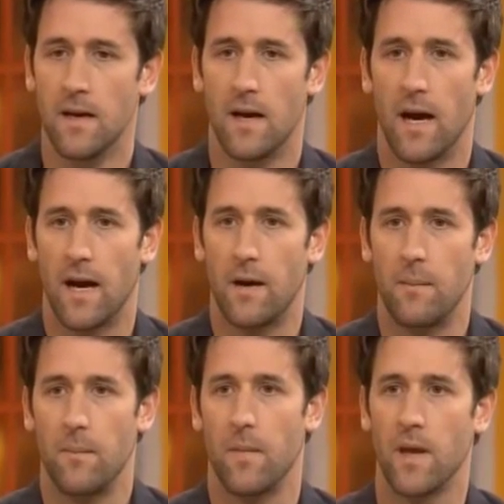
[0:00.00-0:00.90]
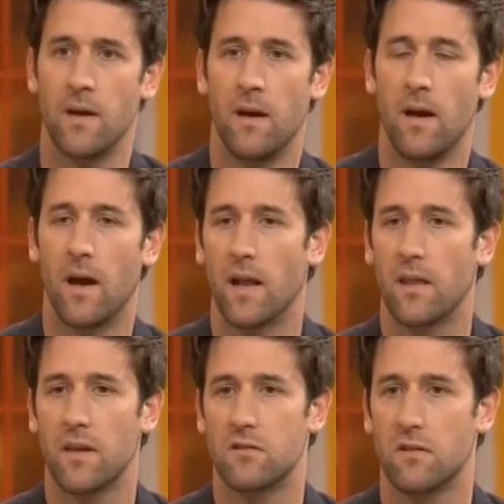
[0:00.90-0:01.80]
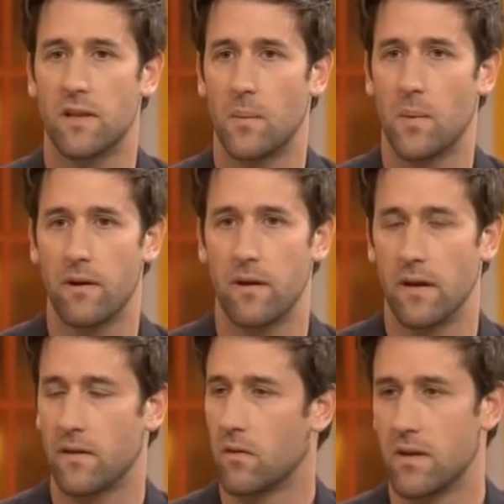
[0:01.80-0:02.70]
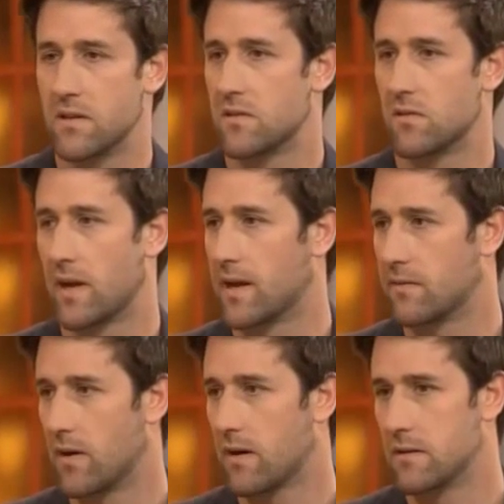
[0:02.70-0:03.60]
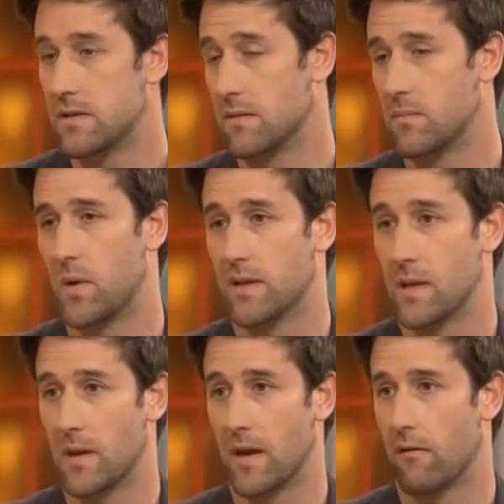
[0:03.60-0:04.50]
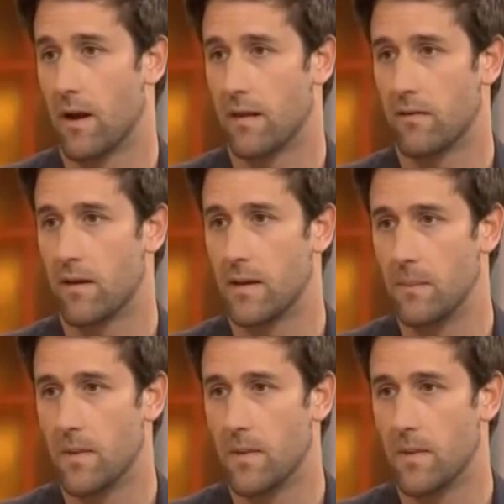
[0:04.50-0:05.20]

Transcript: Um, and I think during that period, I, thought, I just thought I had a virus and a bug that had been going around the team.